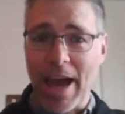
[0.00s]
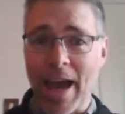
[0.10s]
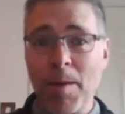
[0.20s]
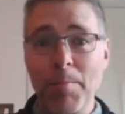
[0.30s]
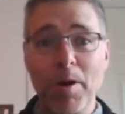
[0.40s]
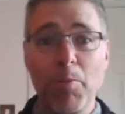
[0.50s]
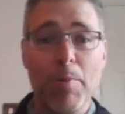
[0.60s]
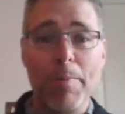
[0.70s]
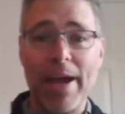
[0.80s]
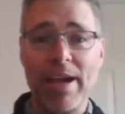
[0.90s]
amber,
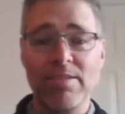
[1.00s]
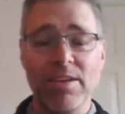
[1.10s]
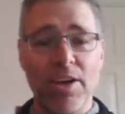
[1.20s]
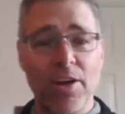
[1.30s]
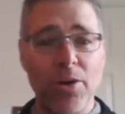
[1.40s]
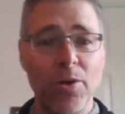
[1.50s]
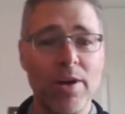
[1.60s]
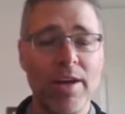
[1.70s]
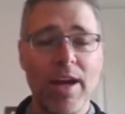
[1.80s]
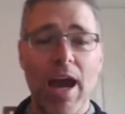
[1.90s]
prepare to go,
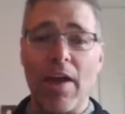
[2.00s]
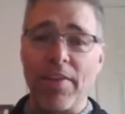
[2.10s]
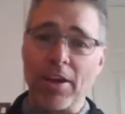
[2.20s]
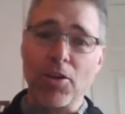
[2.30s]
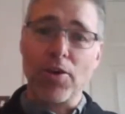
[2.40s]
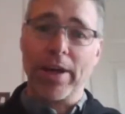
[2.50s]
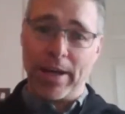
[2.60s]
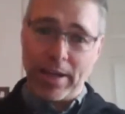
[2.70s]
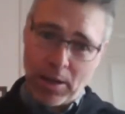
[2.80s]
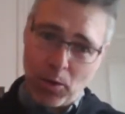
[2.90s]
and then
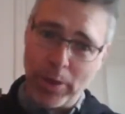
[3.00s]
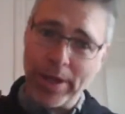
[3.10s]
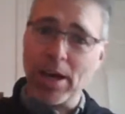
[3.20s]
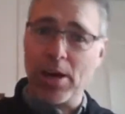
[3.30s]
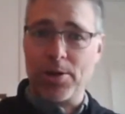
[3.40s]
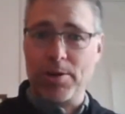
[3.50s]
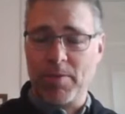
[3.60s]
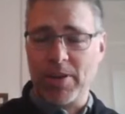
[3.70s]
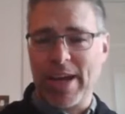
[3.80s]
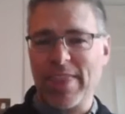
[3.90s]
green, we go.
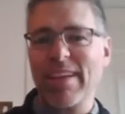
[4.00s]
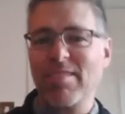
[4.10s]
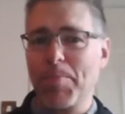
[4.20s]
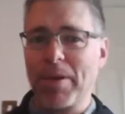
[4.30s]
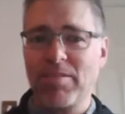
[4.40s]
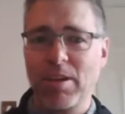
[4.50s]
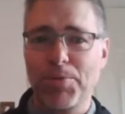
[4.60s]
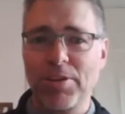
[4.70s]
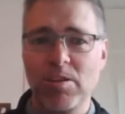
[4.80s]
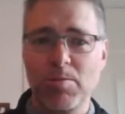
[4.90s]
Okay, and that's the basic
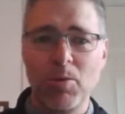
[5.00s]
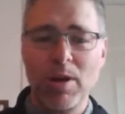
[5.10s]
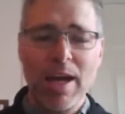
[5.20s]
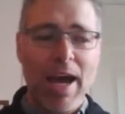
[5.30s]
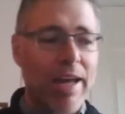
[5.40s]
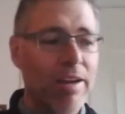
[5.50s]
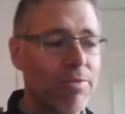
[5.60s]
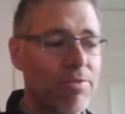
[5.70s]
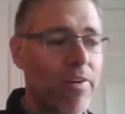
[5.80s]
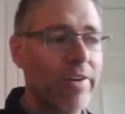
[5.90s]
principle, and
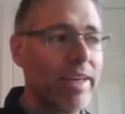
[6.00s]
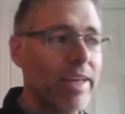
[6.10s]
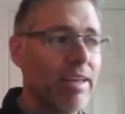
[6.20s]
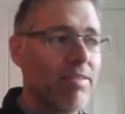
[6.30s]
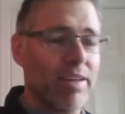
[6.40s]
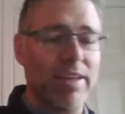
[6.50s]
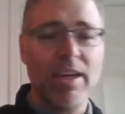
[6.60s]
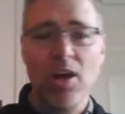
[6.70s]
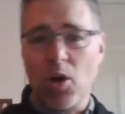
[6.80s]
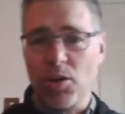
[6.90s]
it's very easy
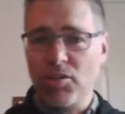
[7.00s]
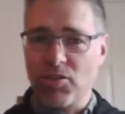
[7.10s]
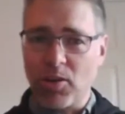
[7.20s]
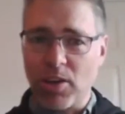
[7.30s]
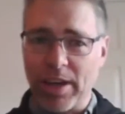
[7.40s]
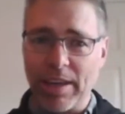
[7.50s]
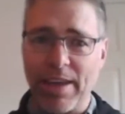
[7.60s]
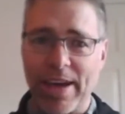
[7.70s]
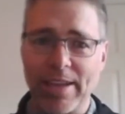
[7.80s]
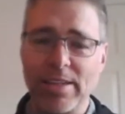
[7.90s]
on a song like
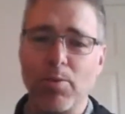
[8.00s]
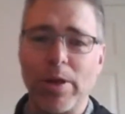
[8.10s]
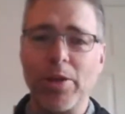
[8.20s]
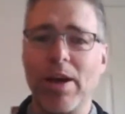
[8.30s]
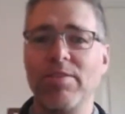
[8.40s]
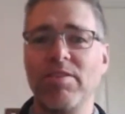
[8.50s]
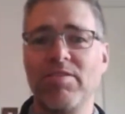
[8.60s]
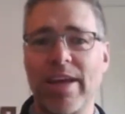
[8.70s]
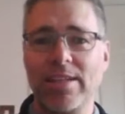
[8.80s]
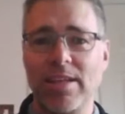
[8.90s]
that when you have a
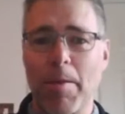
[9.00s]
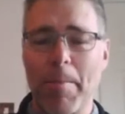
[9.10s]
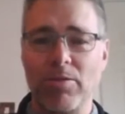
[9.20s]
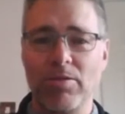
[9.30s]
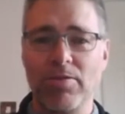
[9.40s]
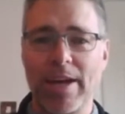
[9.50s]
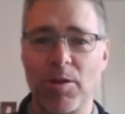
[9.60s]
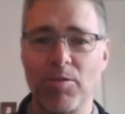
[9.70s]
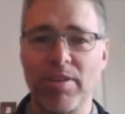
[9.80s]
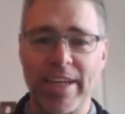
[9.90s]
set amount of
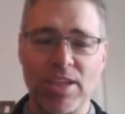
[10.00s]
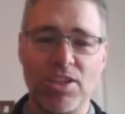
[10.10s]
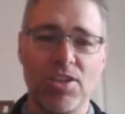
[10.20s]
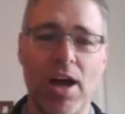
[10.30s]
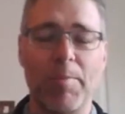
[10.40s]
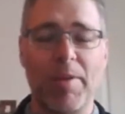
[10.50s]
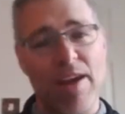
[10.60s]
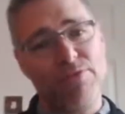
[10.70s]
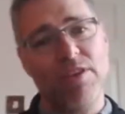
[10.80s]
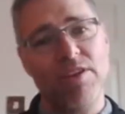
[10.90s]
counts each time, and
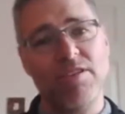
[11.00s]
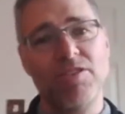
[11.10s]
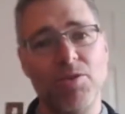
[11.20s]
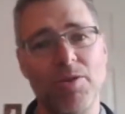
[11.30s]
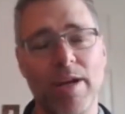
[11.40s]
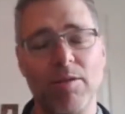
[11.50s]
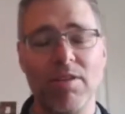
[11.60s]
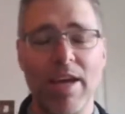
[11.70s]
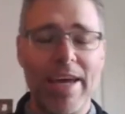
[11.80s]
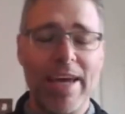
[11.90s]
every 32 counts
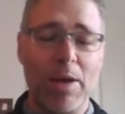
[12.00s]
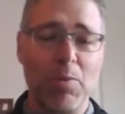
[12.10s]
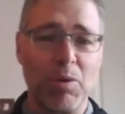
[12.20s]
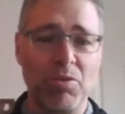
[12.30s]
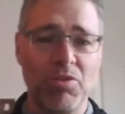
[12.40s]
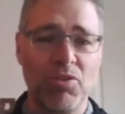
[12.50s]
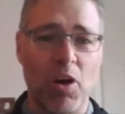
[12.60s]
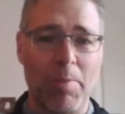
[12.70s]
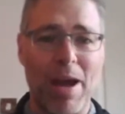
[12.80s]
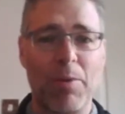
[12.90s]
it will
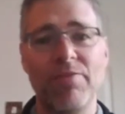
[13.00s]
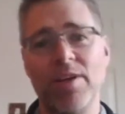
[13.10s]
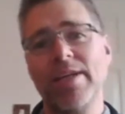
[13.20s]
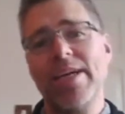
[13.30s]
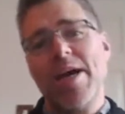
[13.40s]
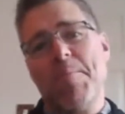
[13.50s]
stop. However,